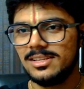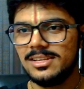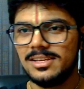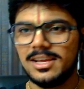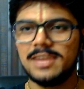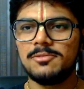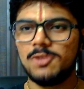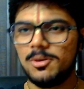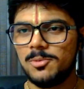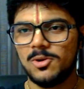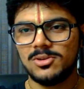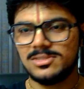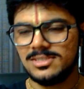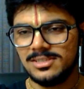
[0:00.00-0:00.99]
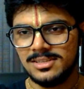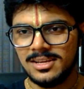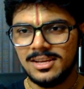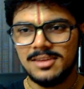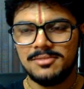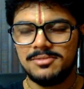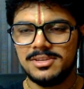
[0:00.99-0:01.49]
the Envoy proxy
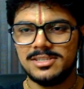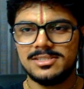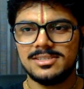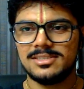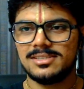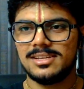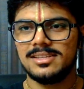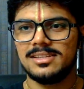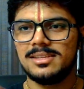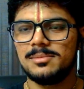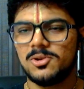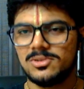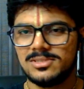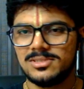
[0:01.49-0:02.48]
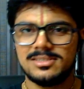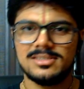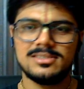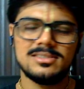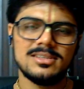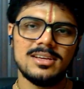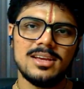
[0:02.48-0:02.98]
features and the
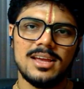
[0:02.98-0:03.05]
processes,